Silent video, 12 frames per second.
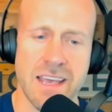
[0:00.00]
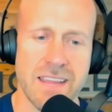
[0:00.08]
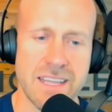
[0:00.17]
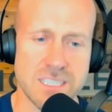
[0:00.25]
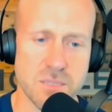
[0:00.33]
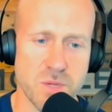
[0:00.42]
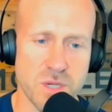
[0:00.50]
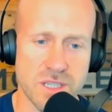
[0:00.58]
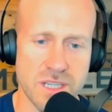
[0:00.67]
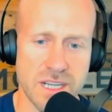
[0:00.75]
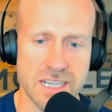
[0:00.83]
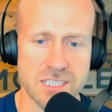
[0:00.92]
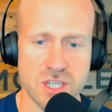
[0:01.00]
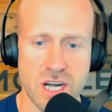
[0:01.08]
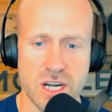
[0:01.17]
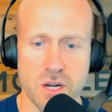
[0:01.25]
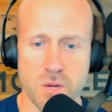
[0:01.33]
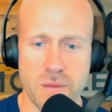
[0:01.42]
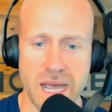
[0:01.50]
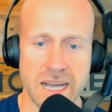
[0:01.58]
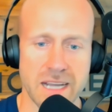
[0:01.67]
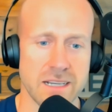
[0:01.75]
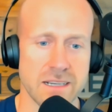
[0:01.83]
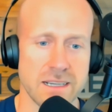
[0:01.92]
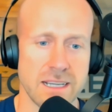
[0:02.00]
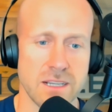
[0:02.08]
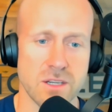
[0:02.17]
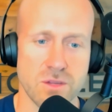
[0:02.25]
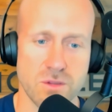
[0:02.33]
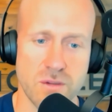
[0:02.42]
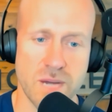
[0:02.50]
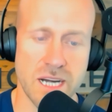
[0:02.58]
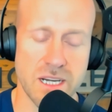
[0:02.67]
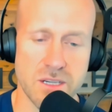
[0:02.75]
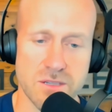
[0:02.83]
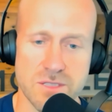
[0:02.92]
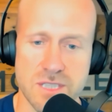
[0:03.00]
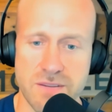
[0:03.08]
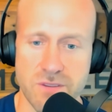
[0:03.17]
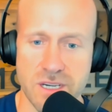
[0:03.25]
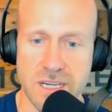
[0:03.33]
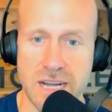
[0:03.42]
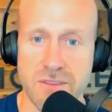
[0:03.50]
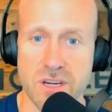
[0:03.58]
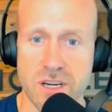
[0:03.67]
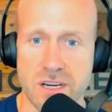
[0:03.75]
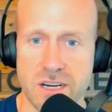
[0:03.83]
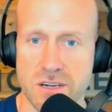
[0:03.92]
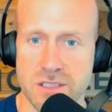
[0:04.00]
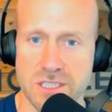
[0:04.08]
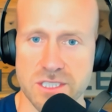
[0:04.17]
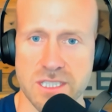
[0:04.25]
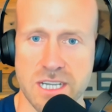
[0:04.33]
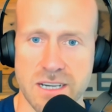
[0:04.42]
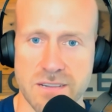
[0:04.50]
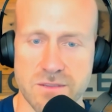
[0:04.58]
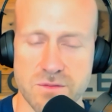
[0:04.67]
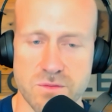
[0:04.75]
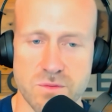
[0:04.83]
that's a book that I just try to go back and look through my notes every year and just kind of